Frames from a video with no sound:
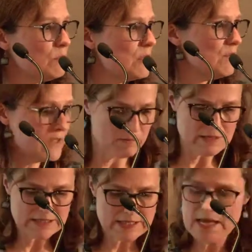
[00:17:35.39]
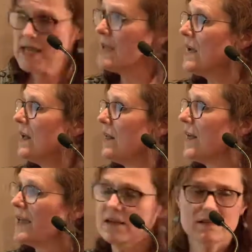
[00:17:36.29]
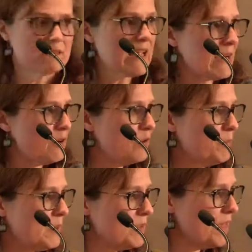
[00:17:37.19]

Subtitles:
with the vitamin D, they can tackle both the